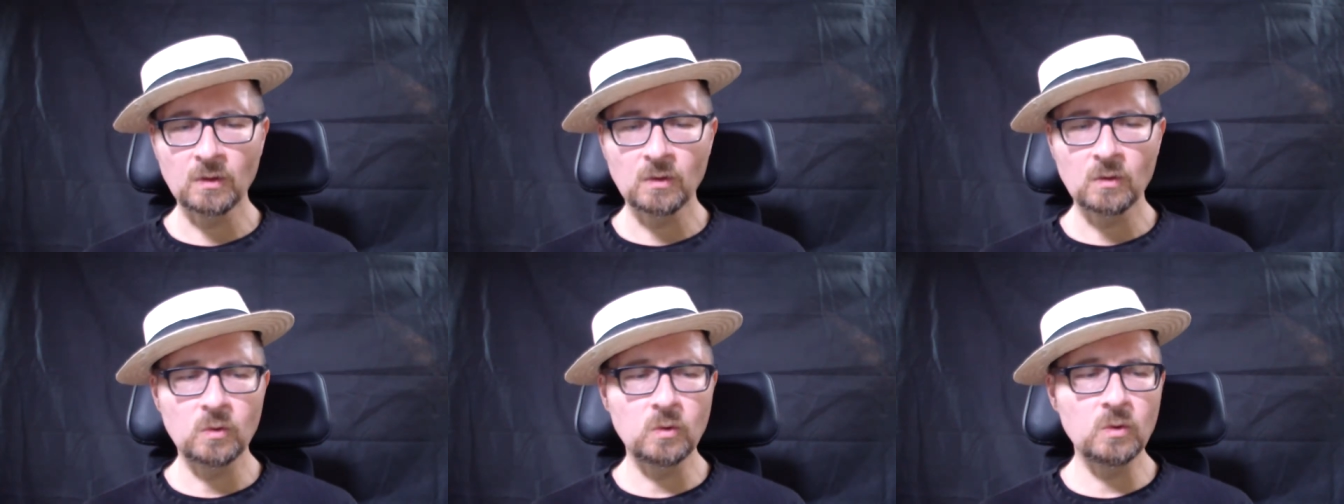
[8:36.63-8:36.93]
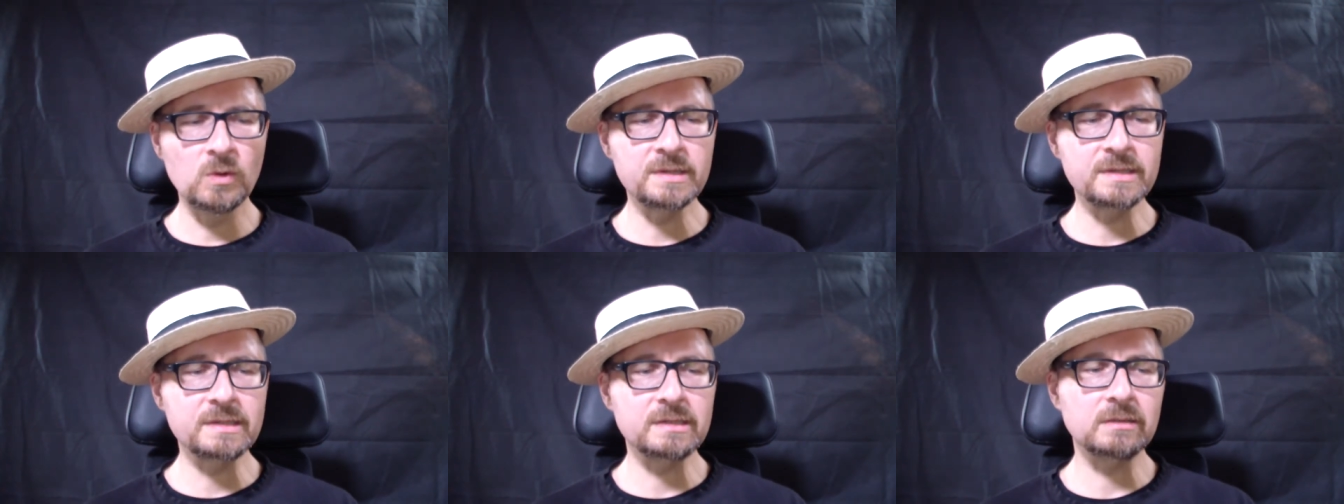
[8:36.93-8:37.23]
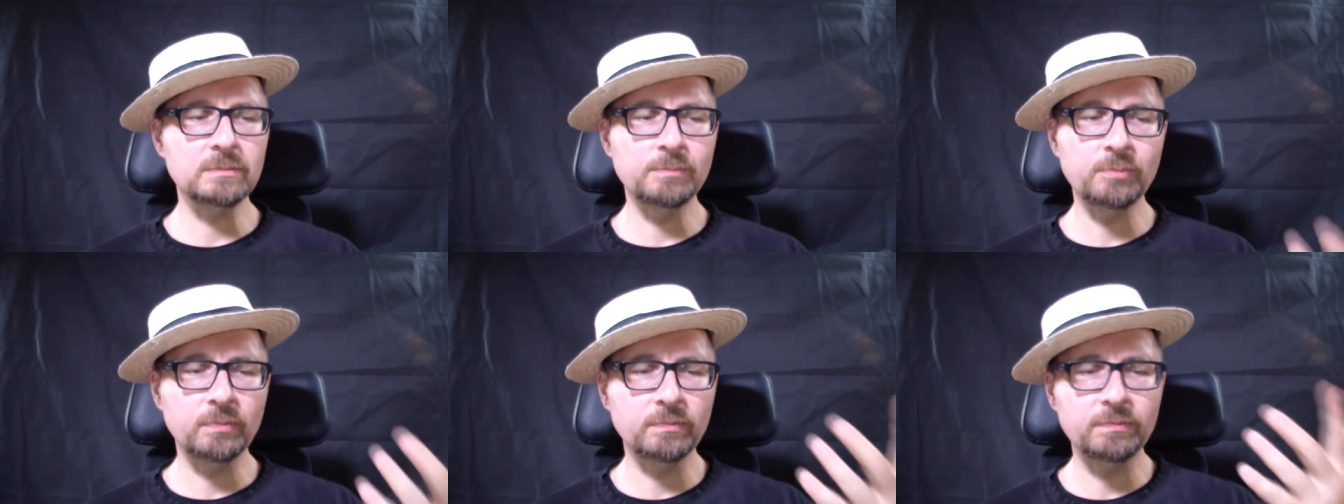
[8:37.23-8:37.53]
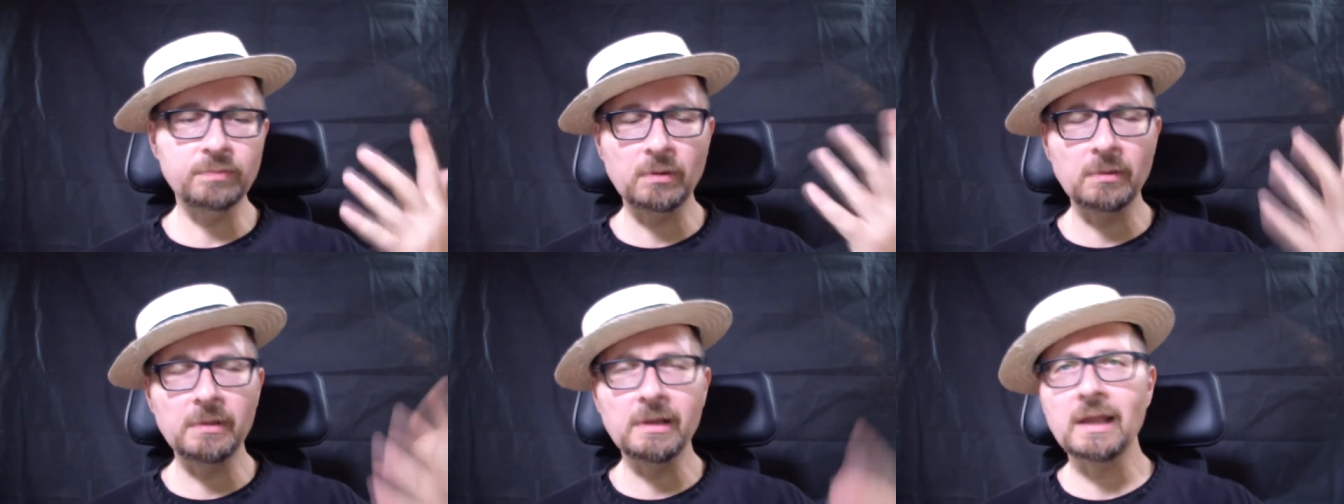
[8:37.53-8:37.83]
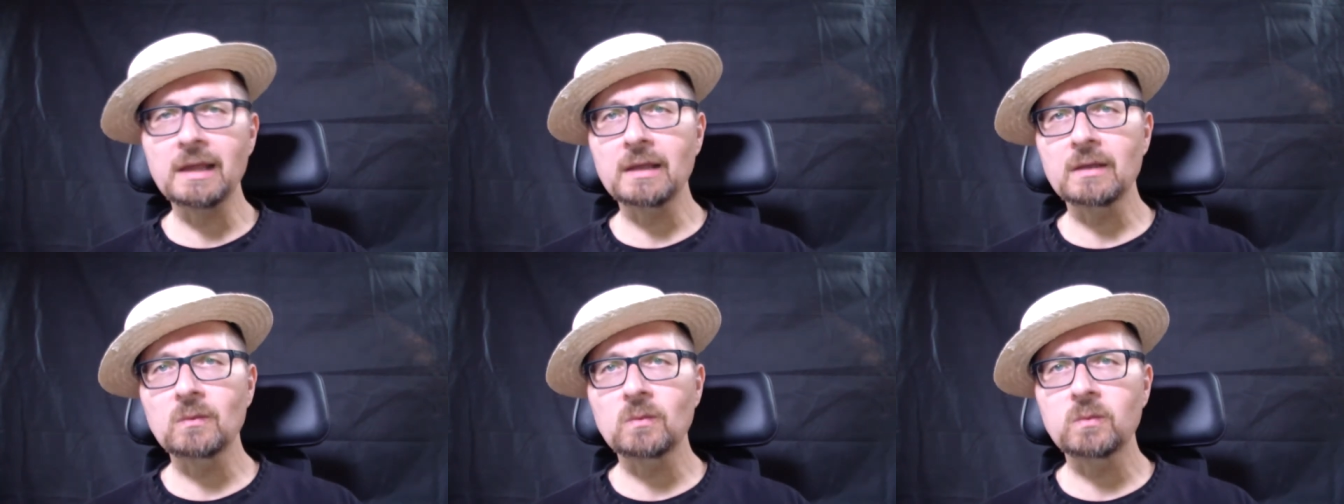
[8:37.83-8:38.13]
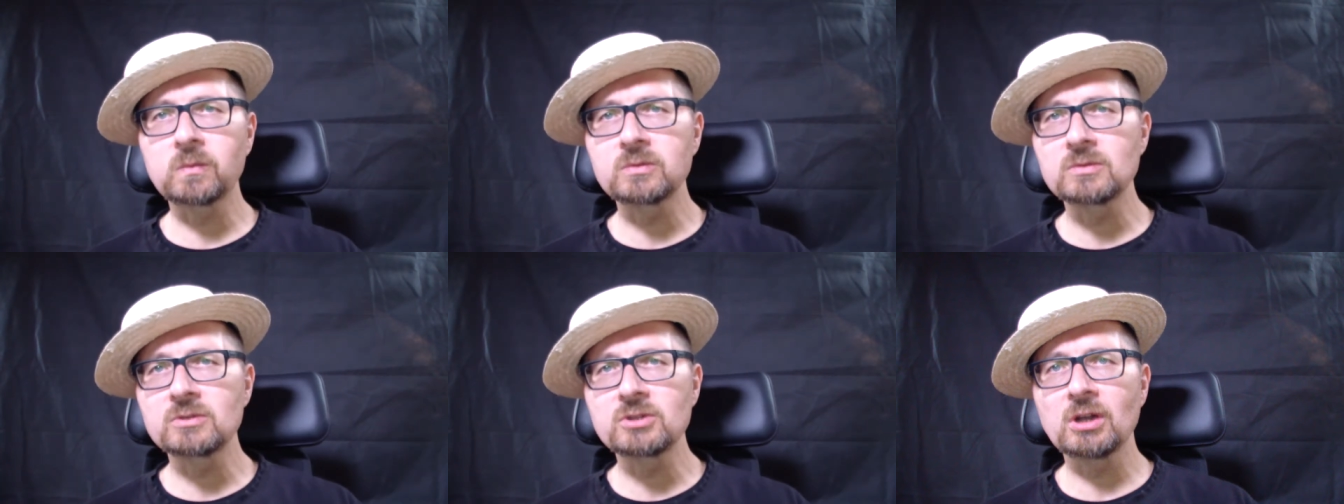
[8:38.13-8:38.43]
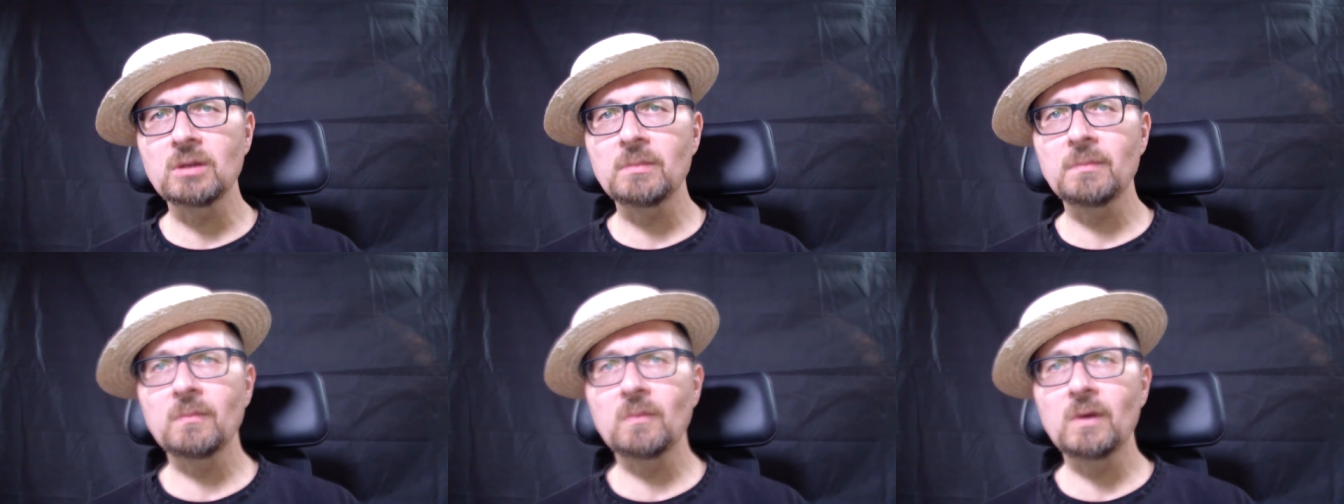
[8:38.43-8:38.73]
who is probably like
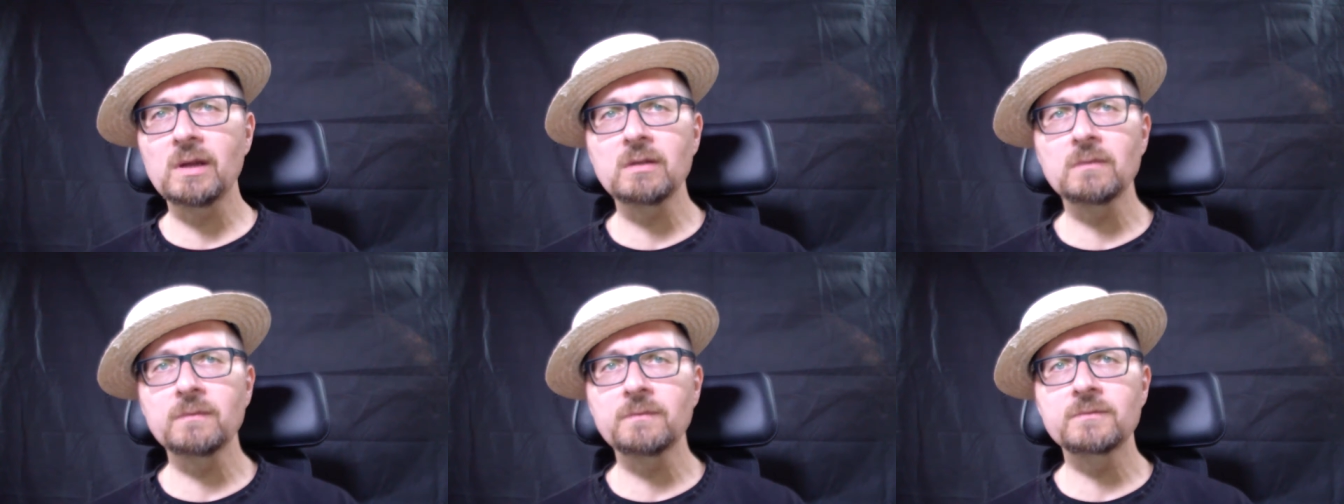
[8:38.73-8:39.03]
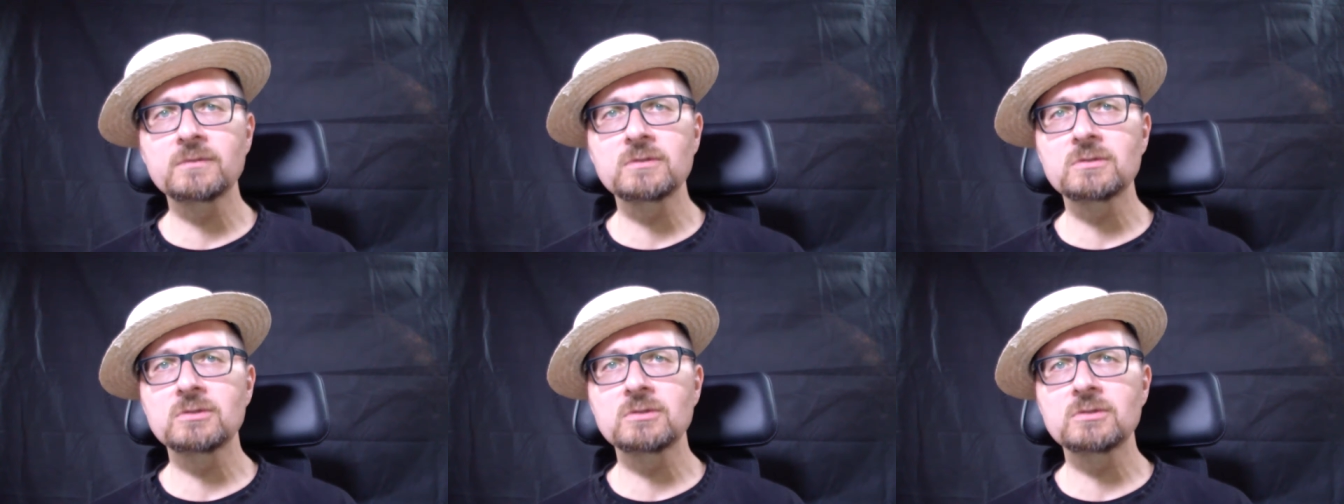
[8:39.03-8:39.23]
Germ one of